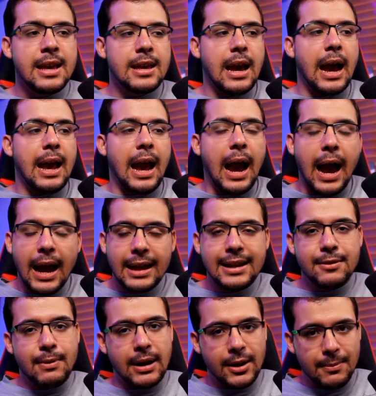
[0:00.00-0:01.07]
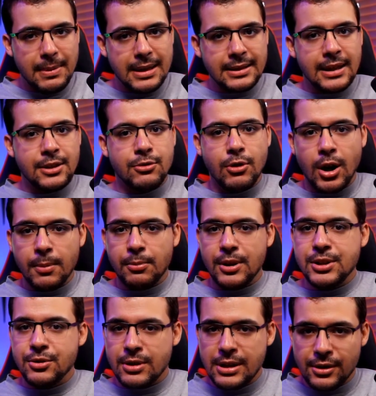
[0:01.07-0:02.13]
I highly recommend that you upgrade
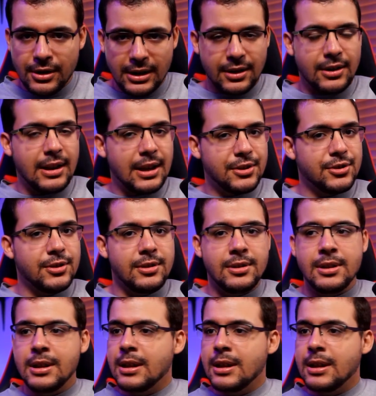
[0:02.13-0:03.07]
your internet connection.